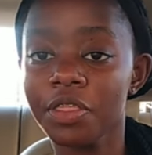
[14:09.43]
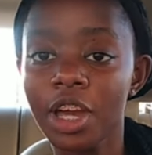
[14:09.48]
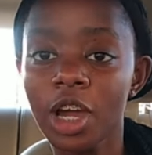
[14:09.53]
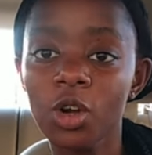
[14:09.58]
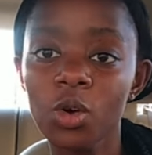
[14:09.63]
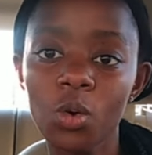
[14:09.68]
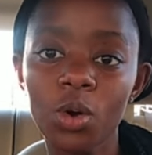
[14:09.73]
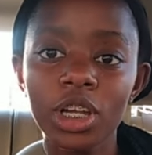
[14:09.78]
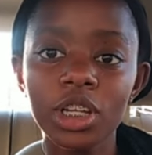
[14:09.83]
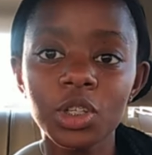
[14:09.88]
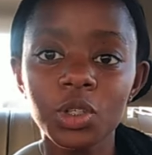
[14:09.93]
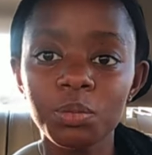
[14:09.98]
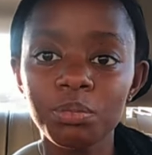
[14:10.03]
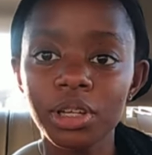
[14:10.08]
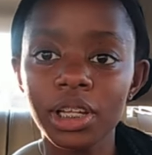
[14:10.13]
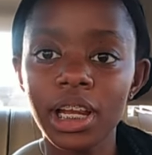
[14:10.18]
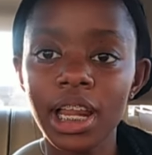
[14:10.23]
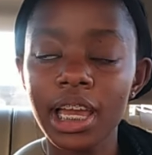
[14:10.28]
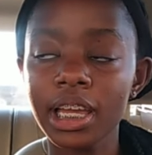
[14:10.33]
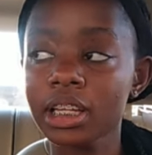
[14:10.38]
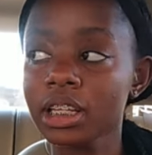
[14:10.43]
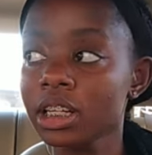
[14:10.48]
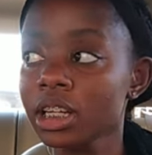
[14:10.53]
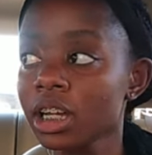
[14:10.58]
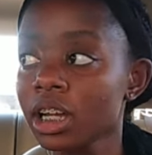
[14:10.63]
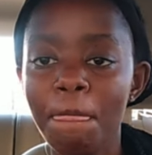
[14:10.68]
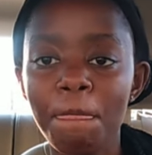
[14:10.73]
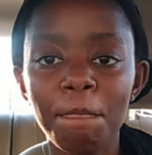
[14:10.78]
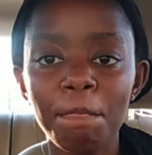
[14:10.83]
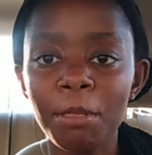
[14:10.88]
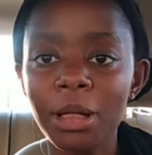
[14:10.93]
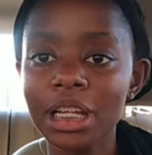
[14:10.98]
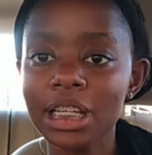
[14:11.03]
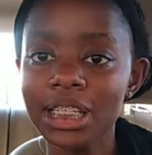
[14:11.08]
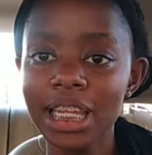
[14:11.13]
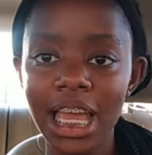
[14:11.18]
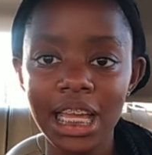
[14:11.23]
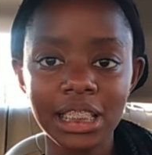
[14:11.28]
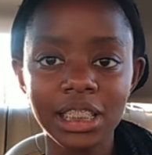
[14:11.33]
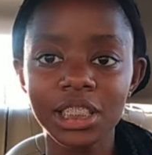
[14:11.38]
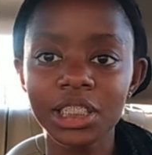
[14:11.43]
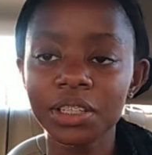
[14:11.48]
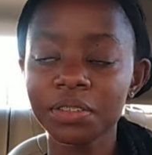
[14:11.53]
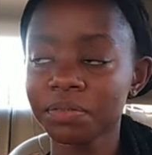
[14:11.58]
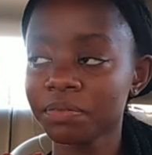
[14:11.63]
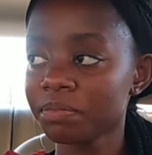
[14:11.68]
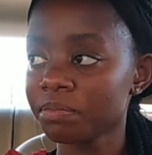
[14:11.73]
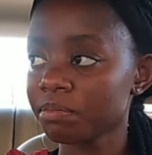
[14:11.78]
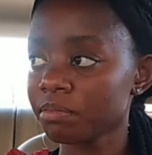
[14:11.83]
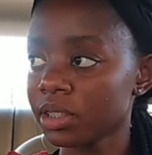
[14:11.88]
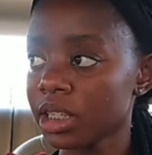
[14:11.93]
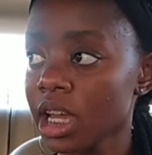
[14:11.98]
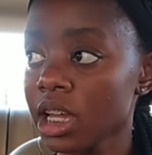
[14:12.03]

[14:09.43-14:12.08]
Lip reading: they're going to be like dancing.